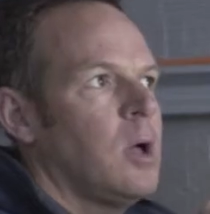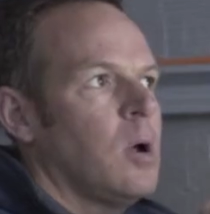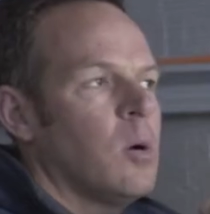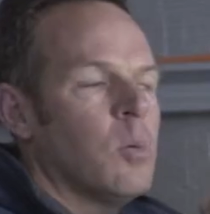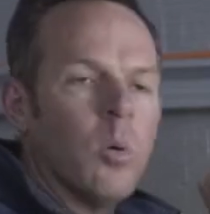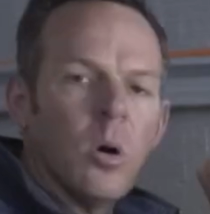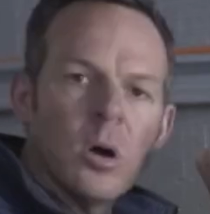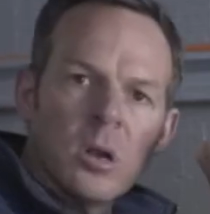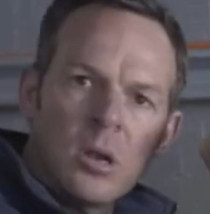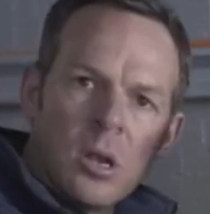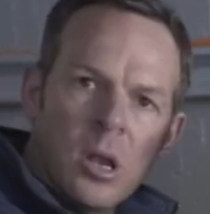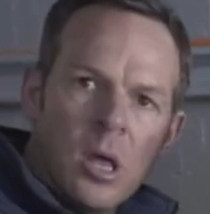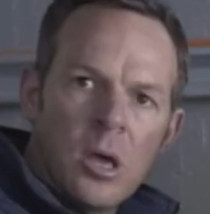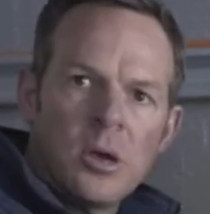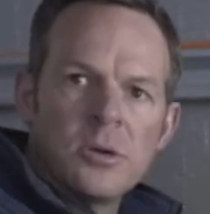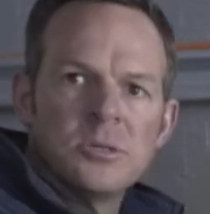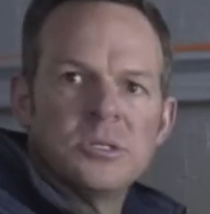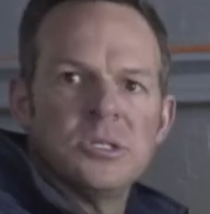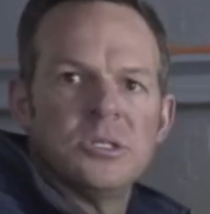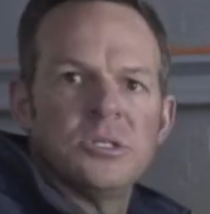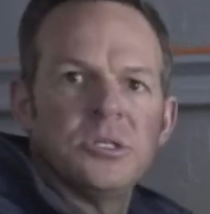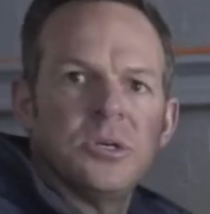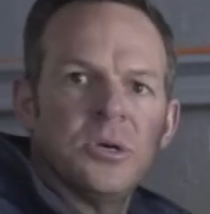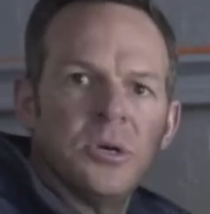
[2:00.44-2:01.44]
what
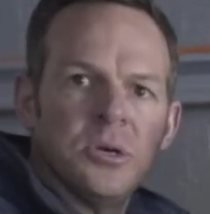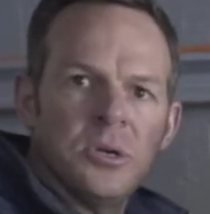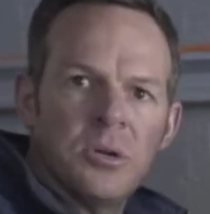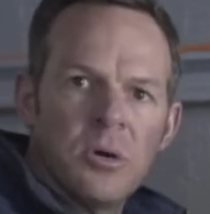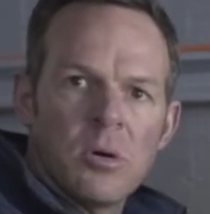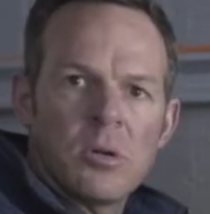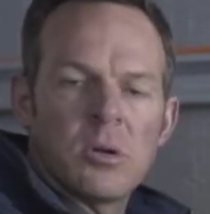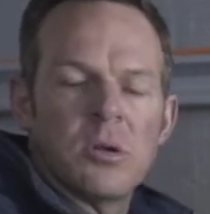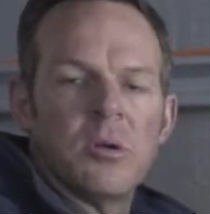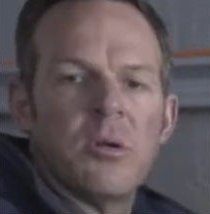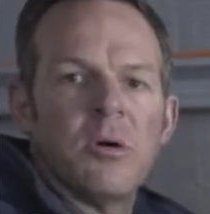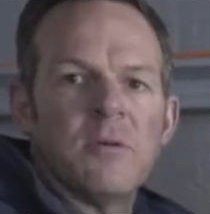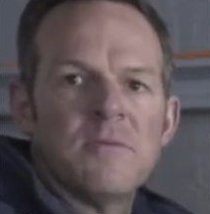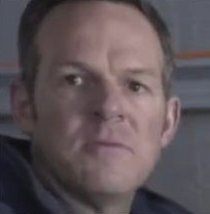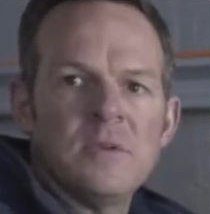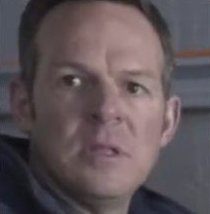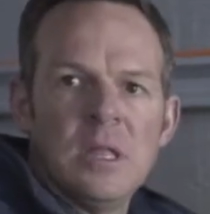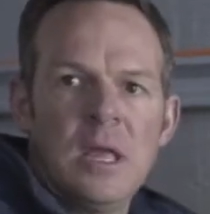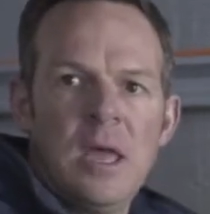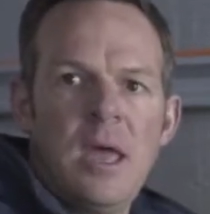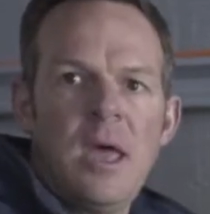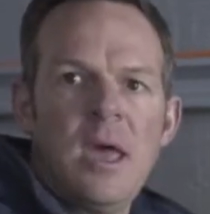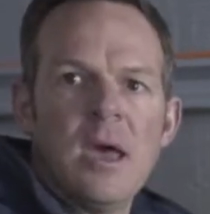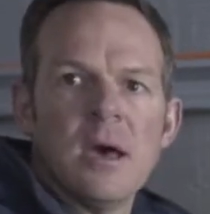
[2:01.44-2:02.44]
loads are turned on and off in
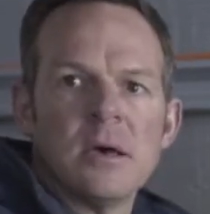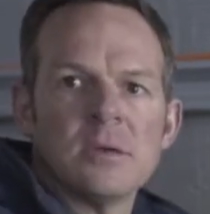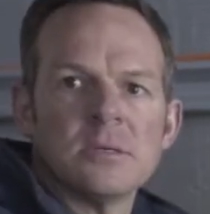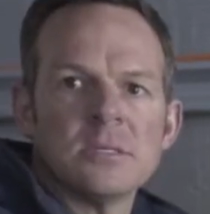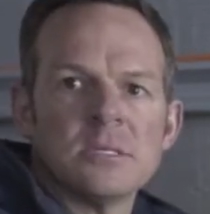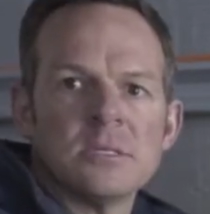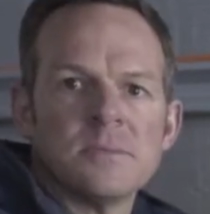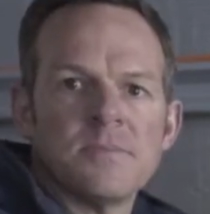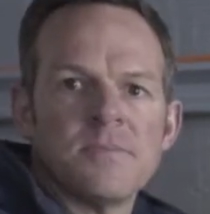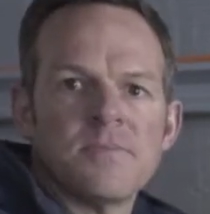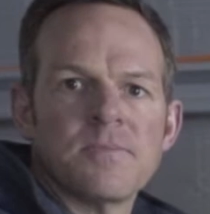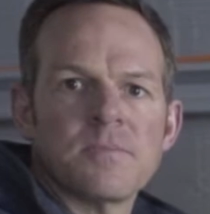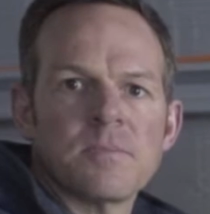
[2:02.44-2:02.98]
the house.